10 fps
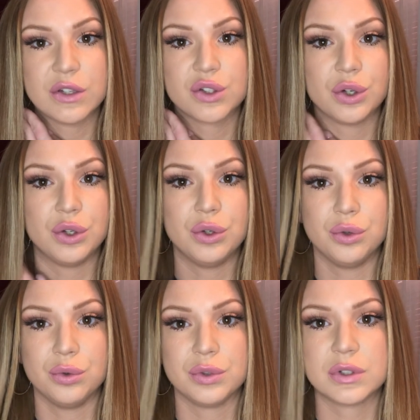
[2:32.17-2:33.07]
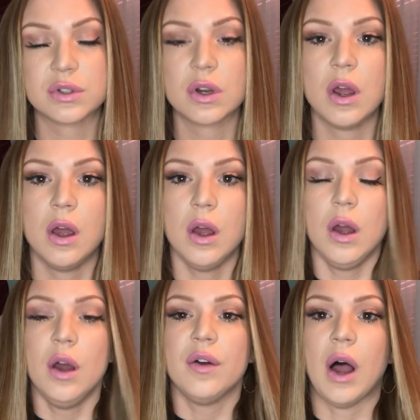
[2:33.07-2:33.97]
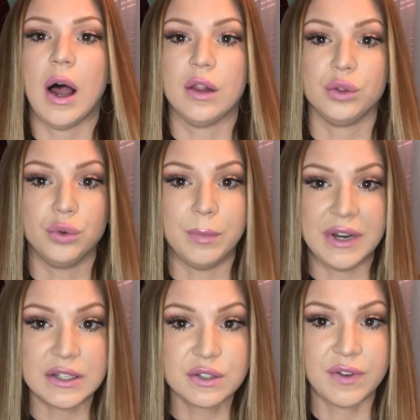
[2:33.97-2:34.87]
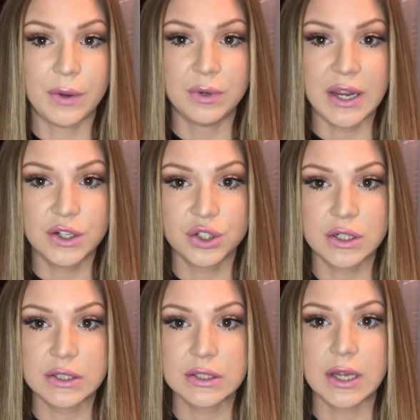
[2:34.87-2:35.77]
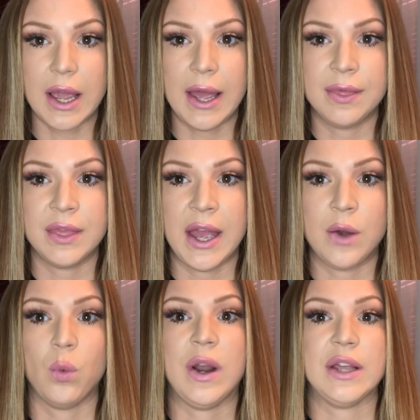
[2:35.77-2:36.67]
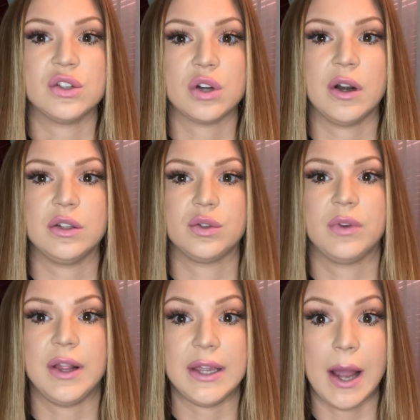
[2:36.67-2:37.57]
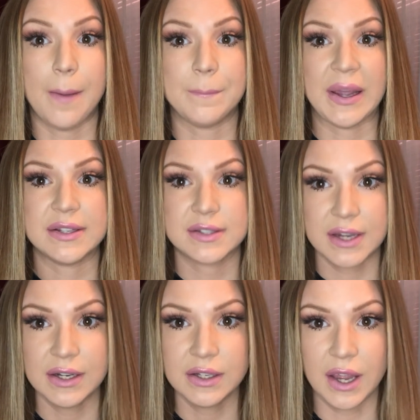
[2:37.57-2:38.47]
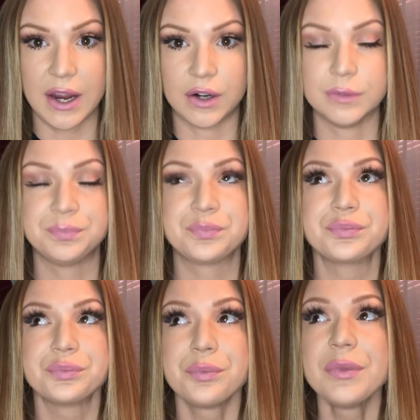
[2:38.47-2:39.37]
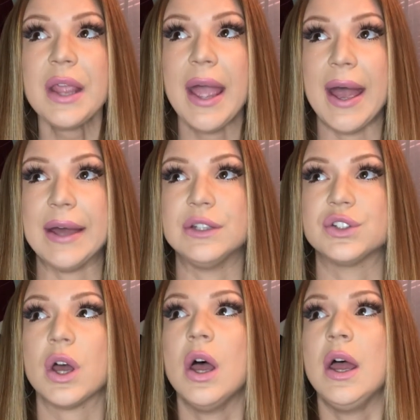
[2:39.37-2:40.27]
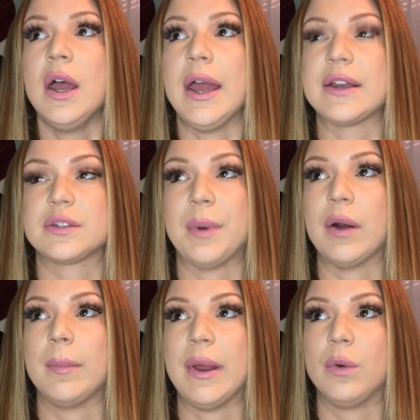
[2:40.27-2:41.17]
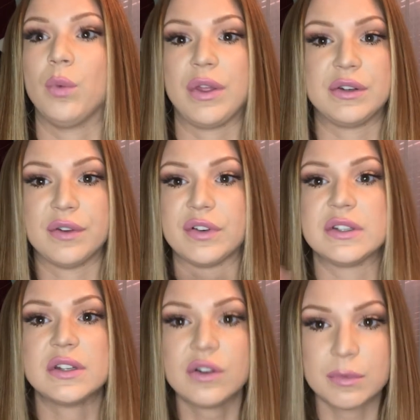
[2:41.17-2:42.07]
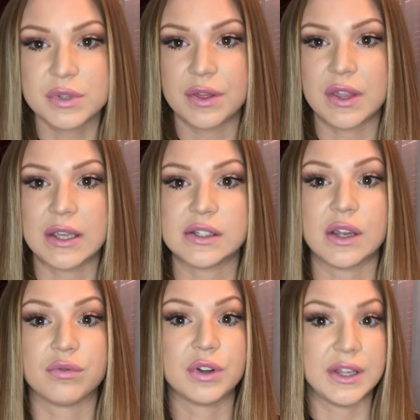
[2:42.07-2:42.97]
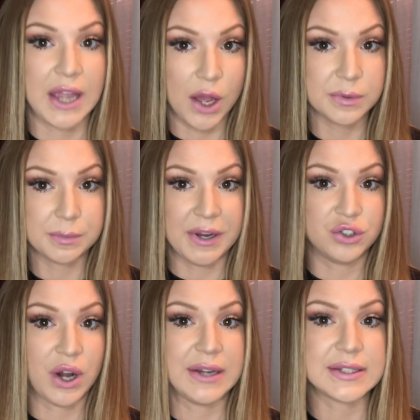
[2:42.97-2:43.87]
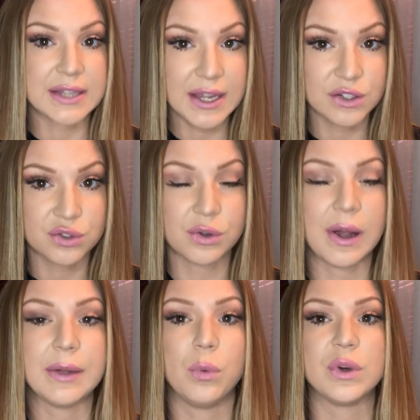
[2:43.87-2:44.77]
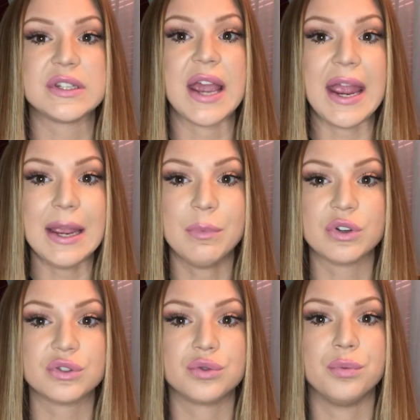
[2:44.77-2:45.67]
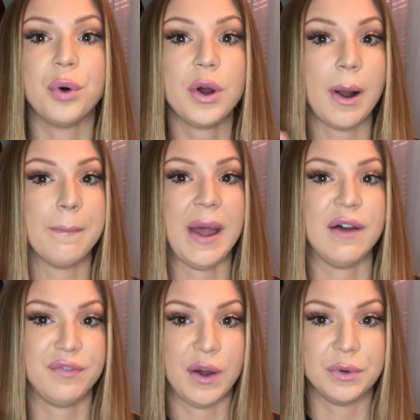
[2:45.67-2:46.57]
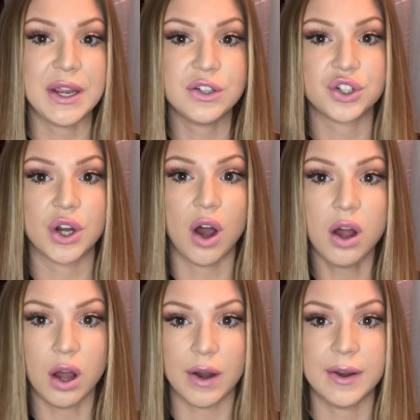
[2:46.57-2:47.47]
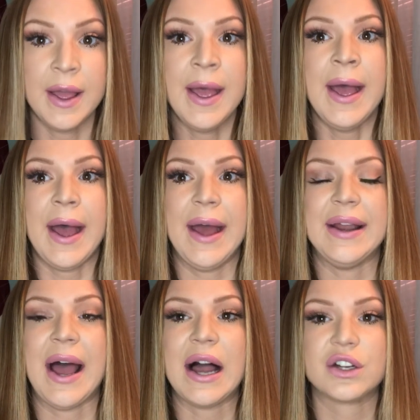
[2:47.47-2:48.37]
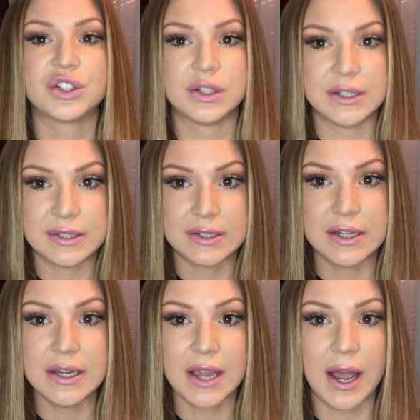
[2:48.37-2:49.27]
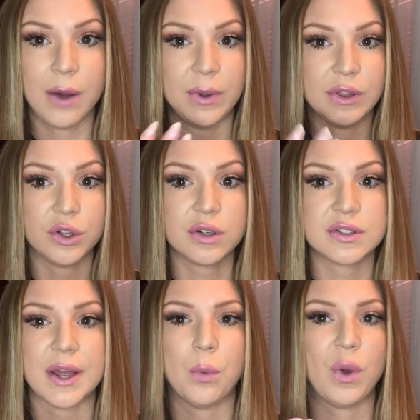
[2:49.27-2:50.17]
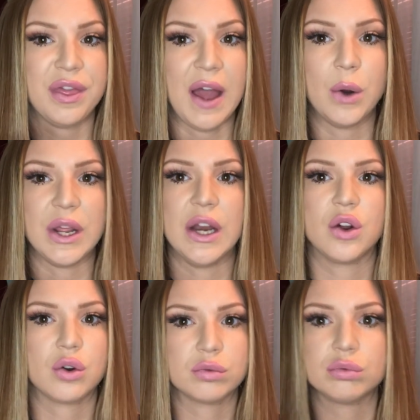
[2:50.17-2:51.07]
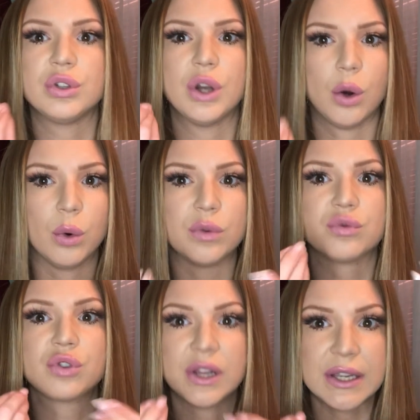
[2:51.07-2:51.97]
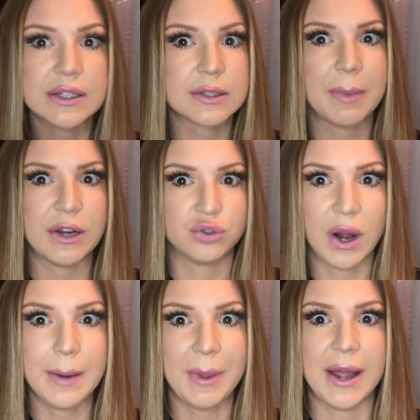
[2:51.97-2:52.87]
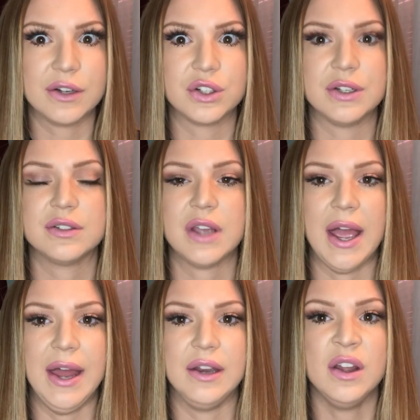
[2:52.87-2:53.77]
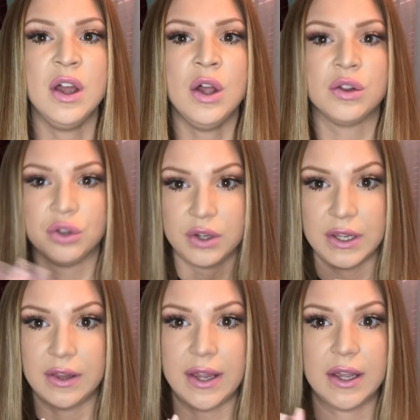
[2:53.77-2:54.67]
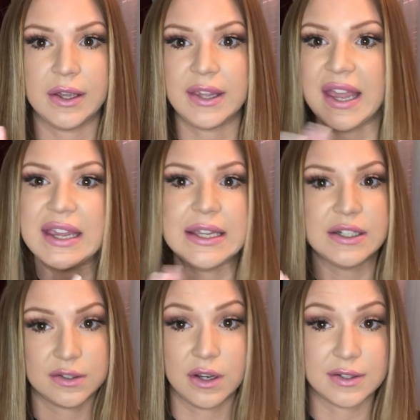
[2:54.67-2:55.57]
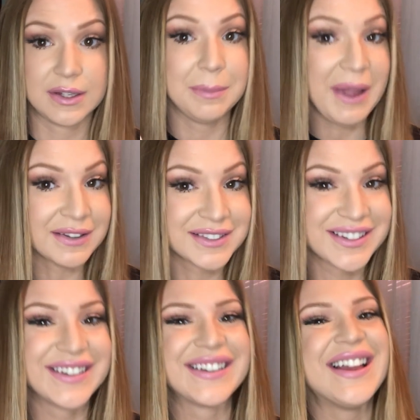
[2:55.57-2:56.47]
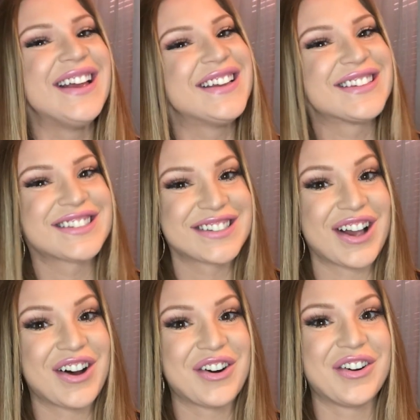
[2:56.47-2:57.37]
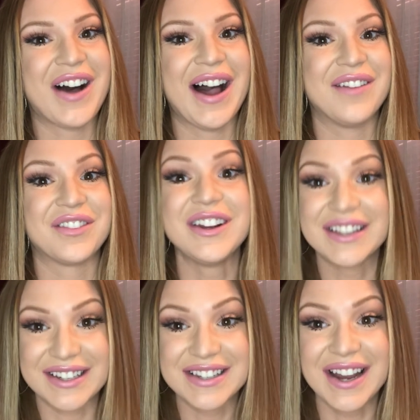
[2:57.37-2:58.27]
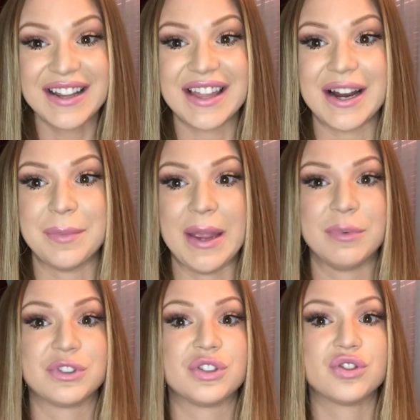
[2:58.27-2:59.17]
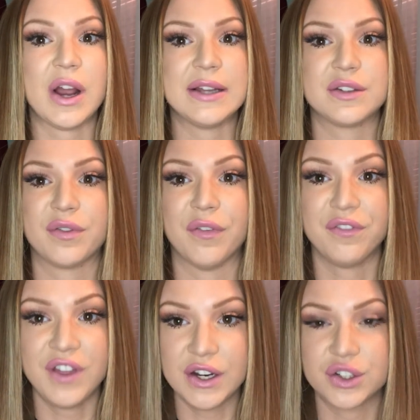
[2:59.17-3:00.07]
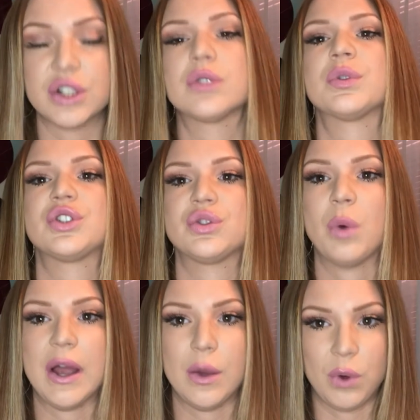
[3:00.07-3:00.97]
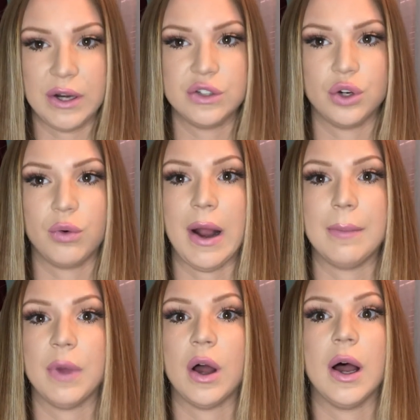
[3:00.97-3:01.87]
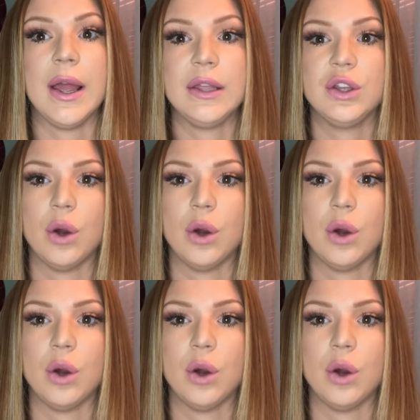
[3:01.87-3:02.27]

used luminous foundations, and then when I started to really up my skincare and experiment with different serums and things, it really helped my dry skin. So I was able to put a matte foundation on and actually see how it looks without it, you know, clinging to my dry patches and looking like a cakey, disgusting mess. So I'm really excited that I'm able to try different finishes, which is why I wanted to grab, you know,